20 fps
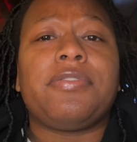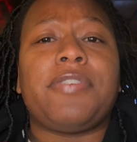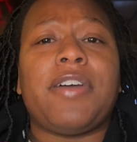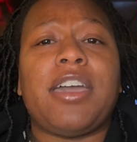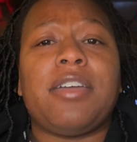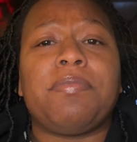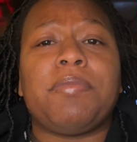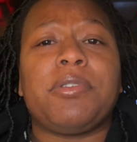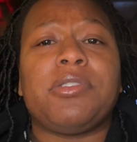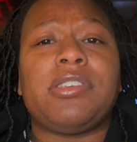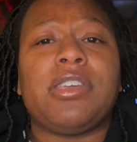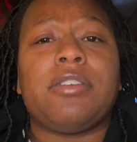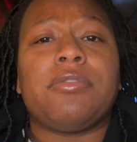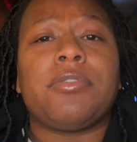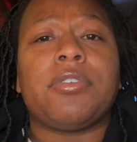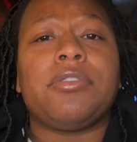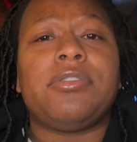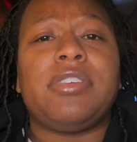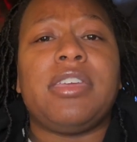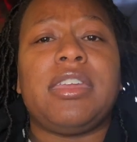5%
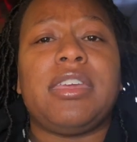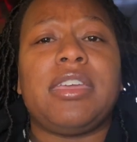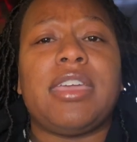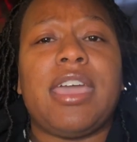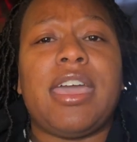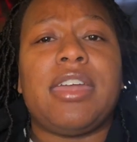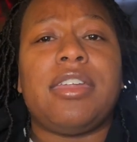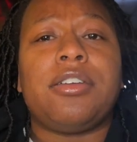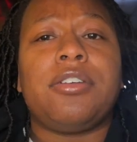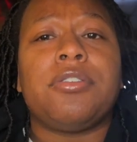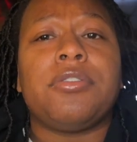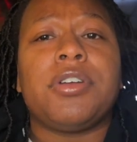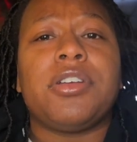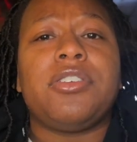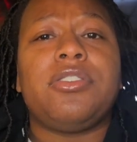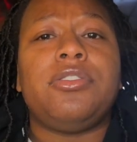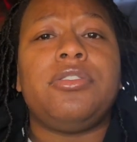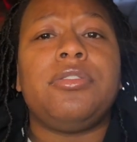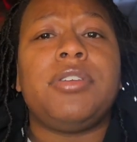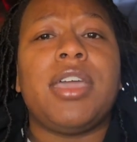rotating
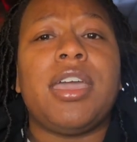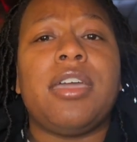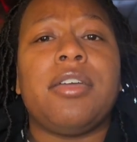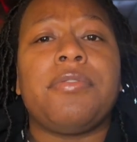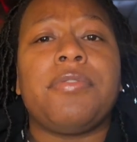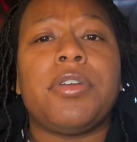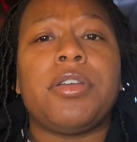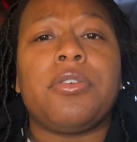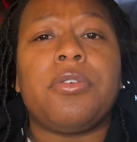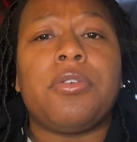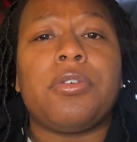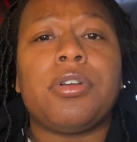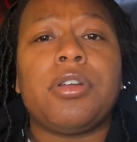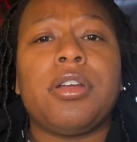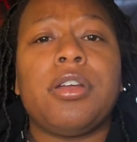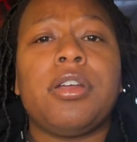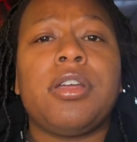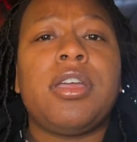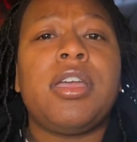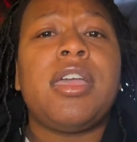categories you get every
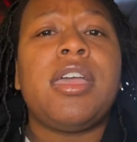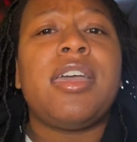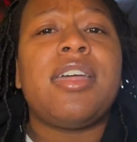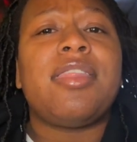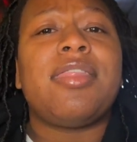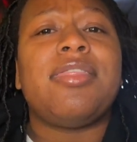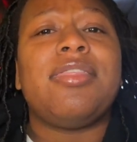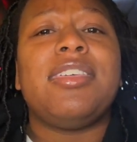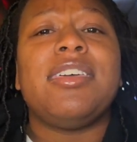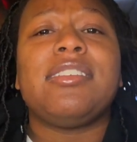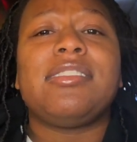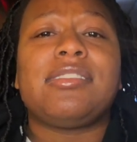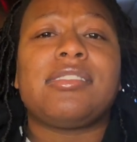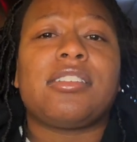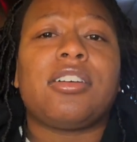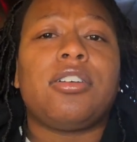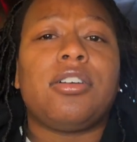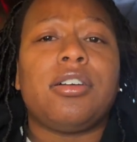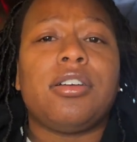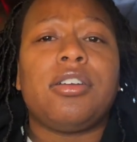quarter, this
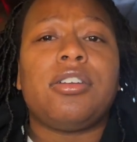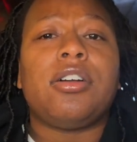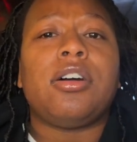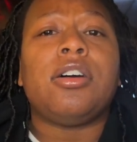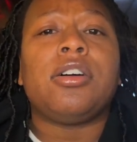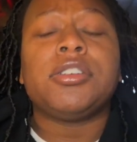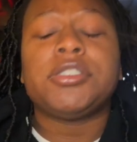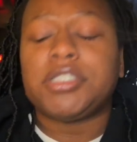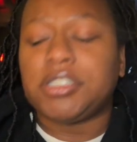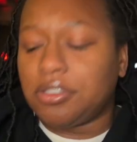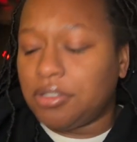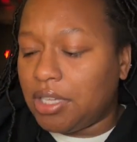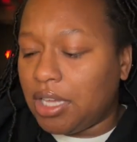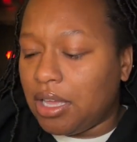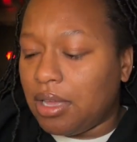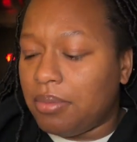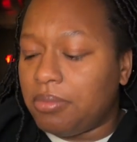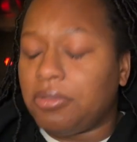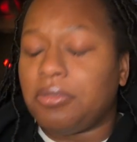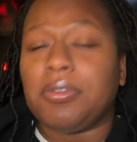card also
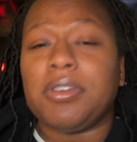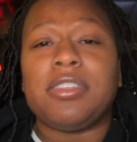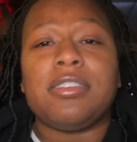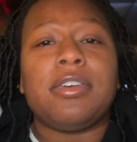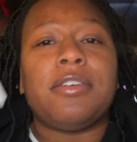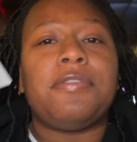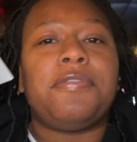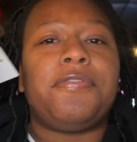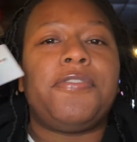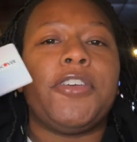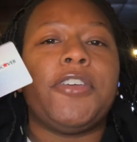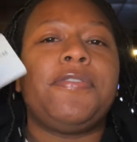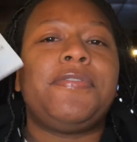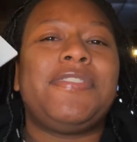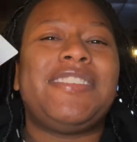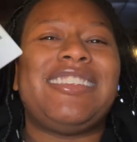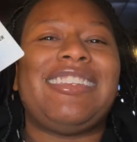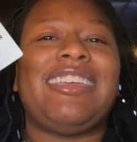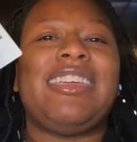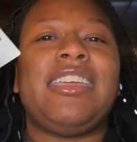comes with
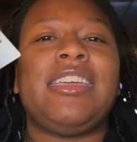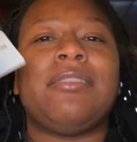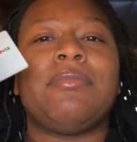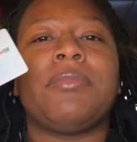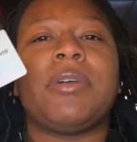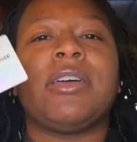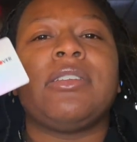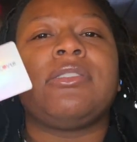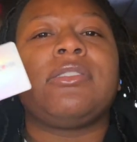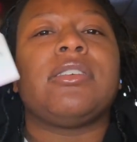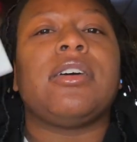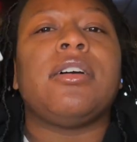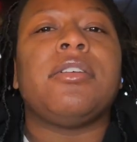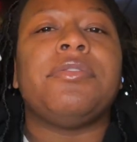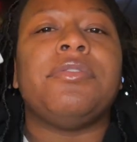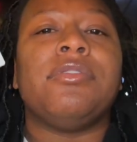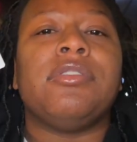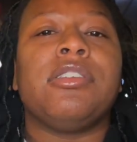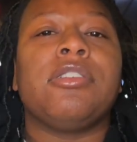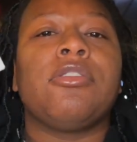15 months of
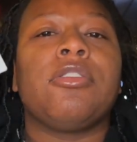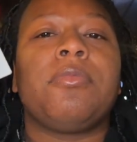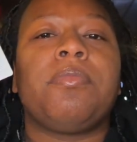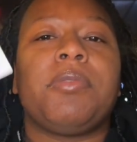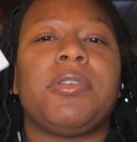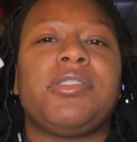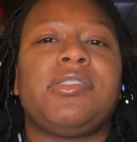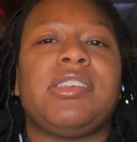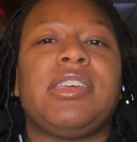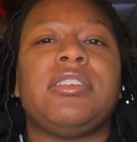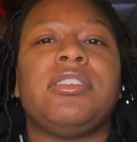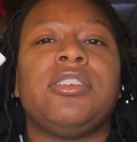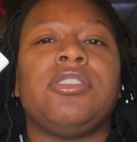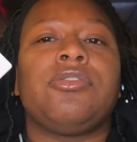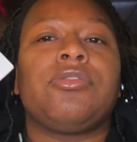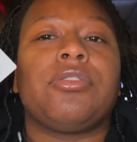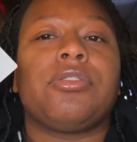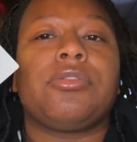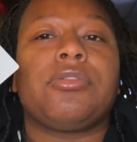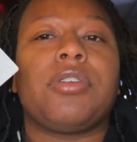0%
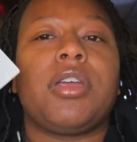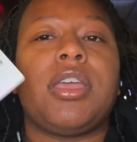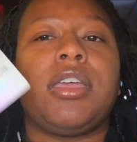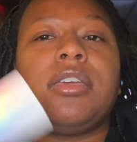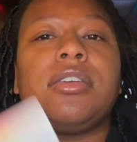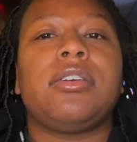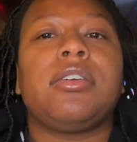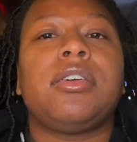interest rate.